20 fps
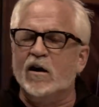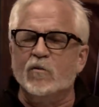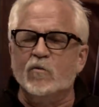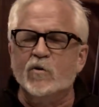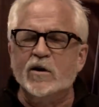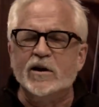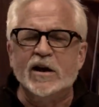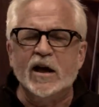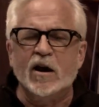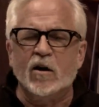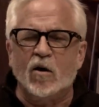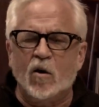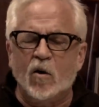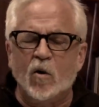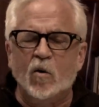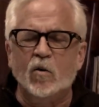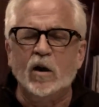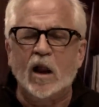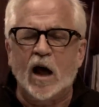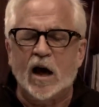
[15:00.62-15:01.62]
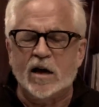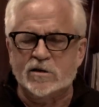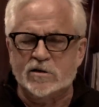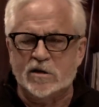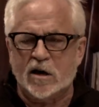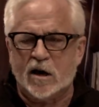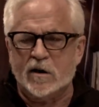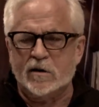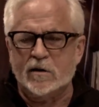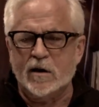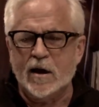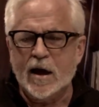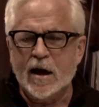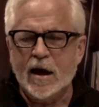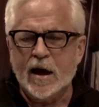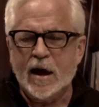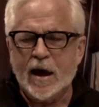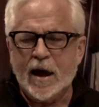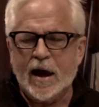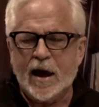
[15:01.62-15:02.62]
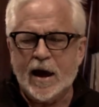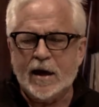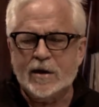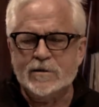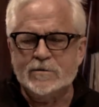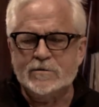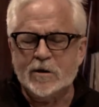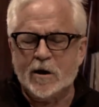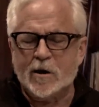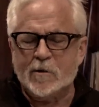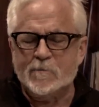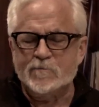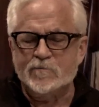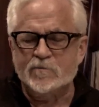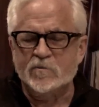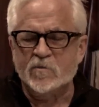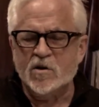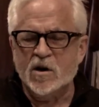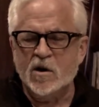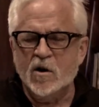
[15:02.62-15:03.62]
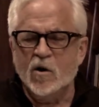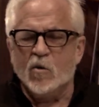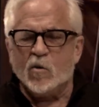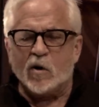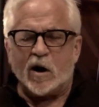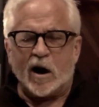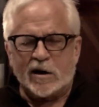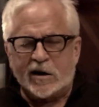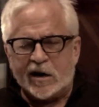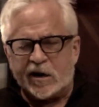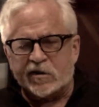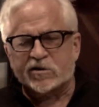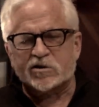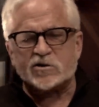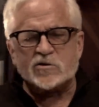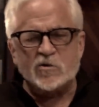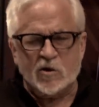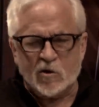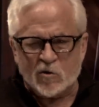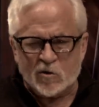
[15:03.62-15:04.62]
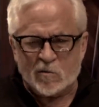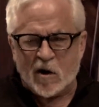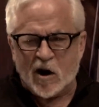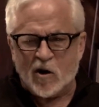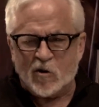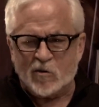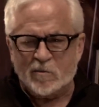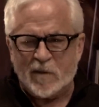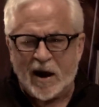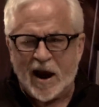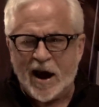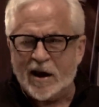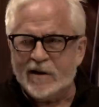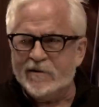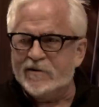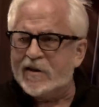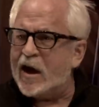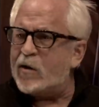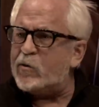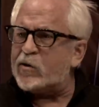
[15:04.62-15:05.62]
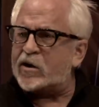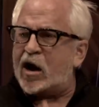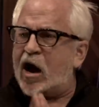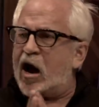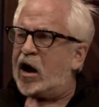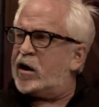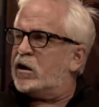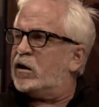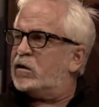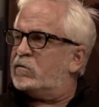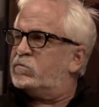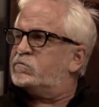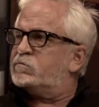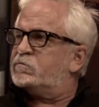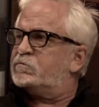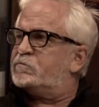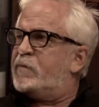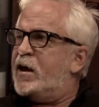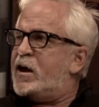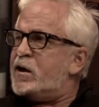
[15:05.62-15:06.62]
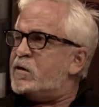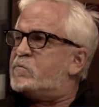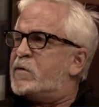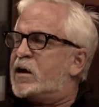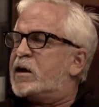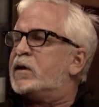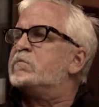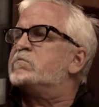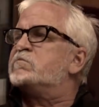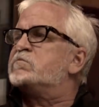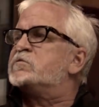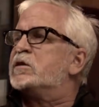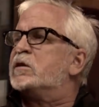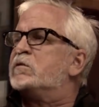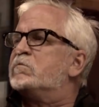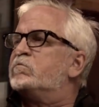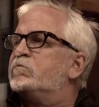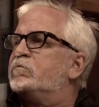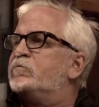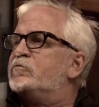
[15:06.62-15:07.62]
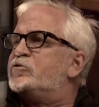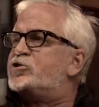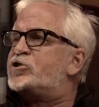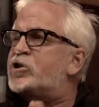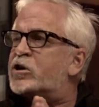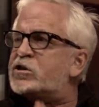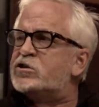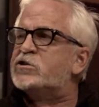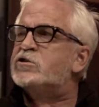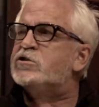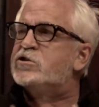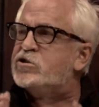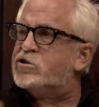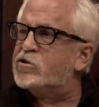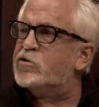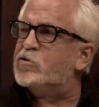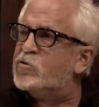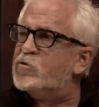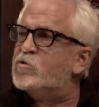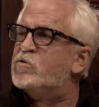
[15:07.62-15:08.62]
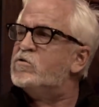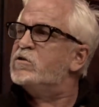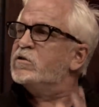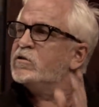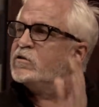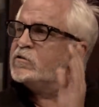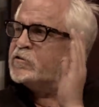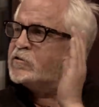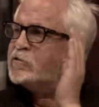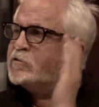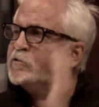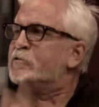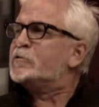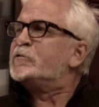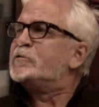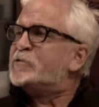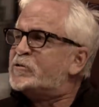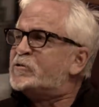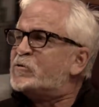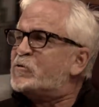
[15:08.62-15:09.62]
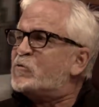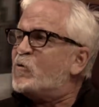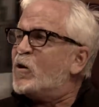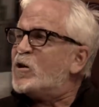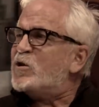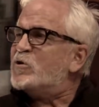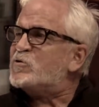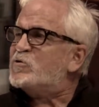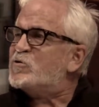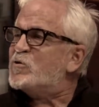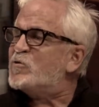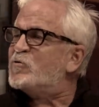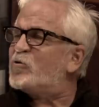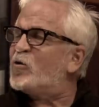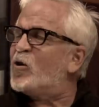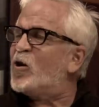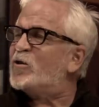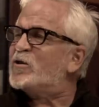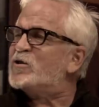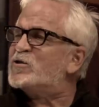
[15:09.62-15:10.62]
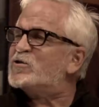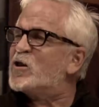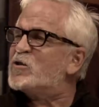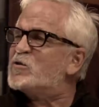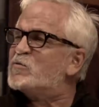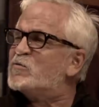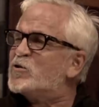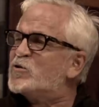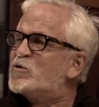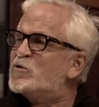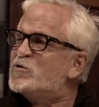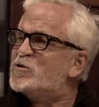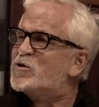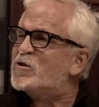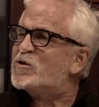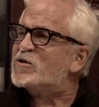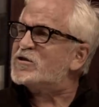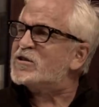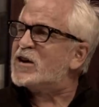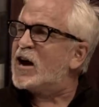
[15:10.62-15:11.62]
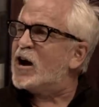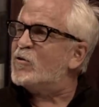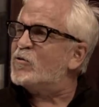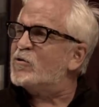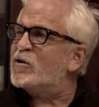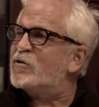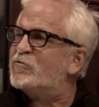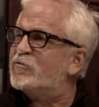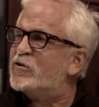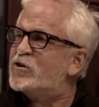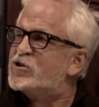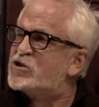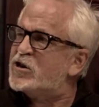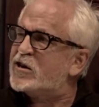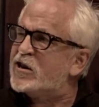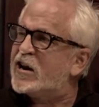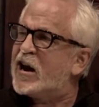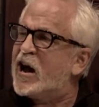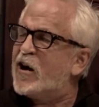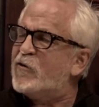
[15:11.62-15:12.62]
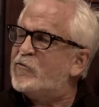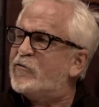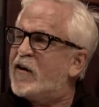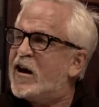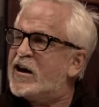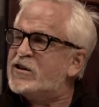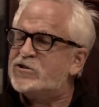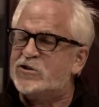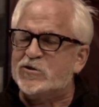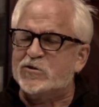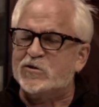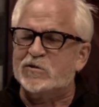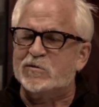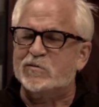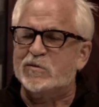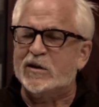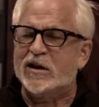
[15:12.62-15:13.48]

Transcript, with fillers: Uh, uh, we'd get a whole lot done. And um, when I'd get in the studio with my own band, they would kind of beg me to just do what you do for all these other producers, how efficient and how fast you could